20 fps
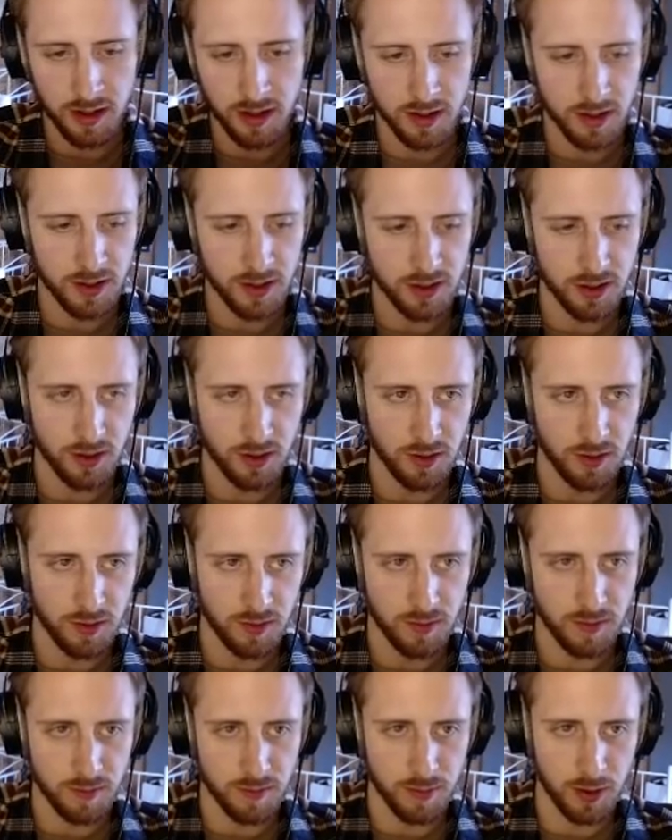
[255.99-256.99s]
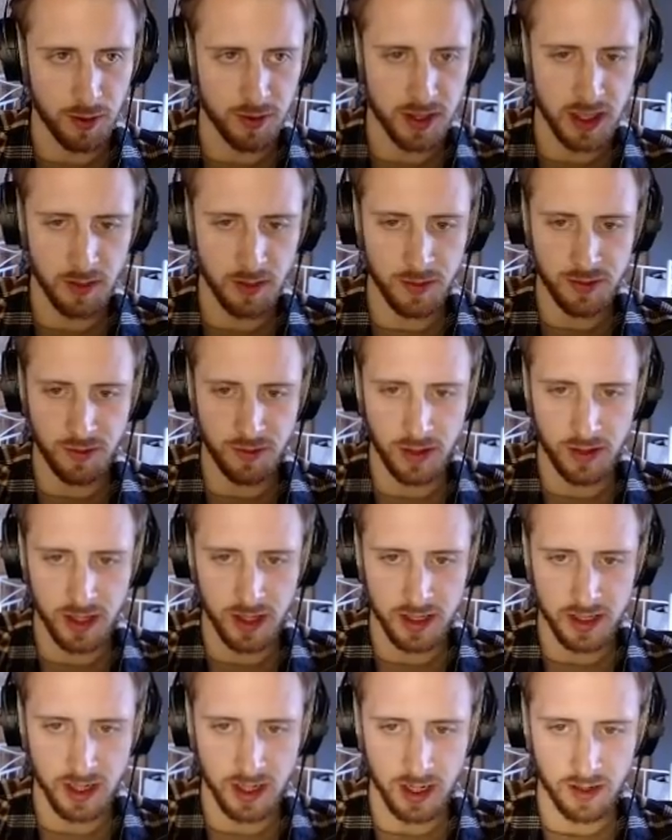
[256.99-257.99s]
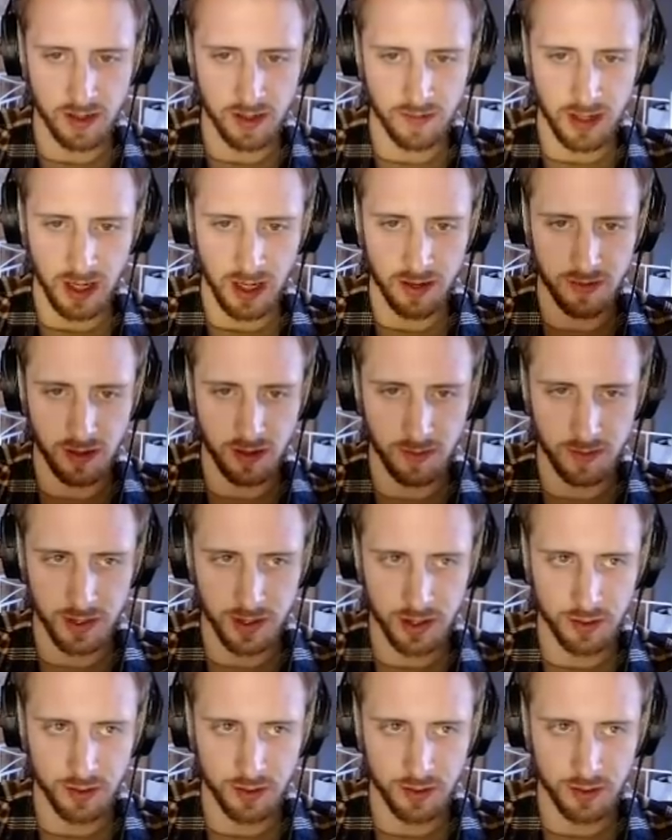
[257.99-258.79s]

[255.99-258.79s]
So both teams running this kind of dive composition